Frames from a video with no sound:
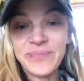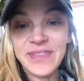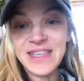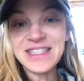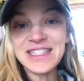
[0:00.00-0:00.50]

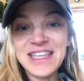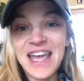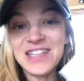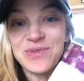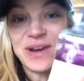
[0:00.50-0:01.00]
this is the
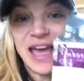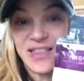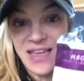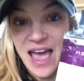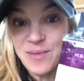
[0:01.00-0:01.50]
next one.
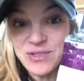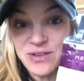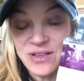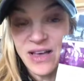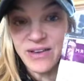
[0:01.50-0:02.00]

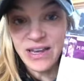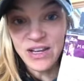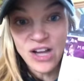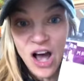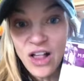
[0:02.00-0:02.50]
Absolutely love it.
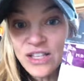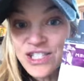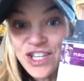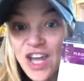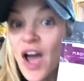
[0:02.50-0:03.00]

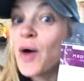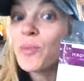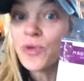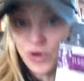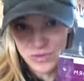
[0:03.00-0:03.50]
Collagen
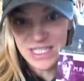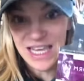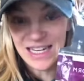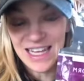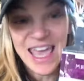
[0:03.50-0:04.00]

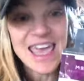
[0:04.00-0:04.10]
protein.